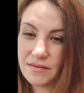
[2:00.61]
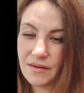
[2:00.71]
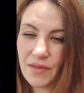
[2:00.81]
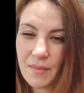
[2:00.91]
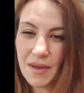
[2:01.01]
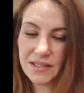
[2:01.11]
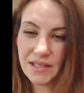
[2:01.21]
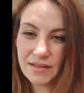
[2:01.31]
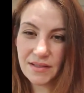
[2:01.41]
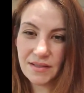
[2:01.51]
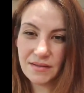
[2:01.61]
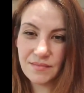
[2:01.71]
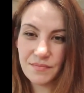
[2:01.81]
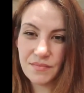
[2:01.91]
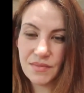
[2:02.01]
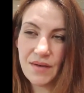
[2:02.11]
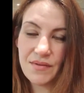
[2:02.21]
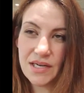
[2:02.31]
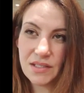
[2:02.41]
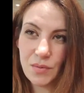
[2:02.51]
If that makes sense. 7
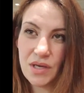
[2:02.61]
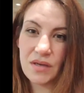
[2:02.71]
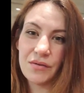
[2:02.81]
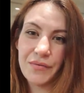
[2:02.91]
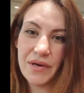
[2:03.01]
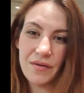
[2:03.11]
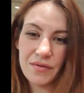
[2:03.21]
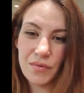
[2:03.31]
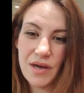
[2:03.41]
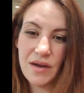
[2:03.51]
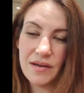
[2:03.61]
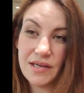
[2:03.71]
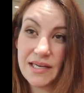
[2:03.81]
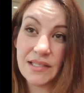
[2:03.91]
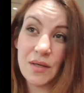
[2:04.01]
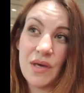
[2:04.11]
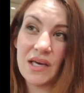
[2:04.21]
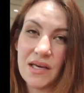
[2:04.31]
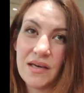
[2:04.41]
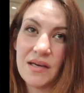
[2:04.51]
days a week, 3 days a
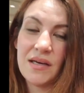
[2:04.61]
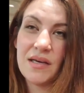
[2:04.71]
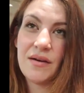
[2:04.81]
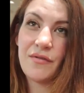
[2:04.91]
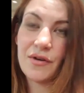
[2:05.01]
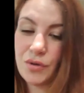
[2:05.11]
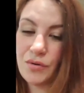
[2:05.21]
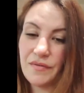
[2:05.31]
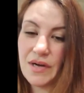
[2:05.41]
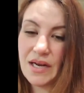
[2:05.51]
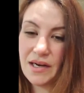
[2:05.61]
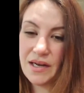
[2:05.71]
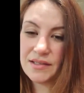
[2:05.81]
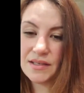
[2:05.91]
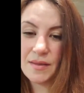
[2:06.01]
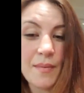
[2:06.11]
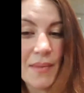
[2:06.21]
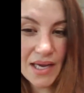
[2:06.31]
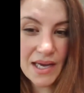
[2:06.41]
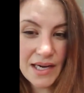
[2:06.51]
week for a total of 90 days. Am I
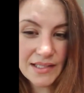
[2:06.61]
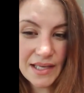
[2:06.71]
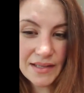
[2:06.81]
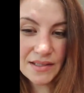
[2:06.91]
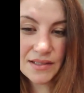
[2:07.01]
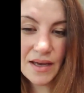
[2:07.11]
making any sense?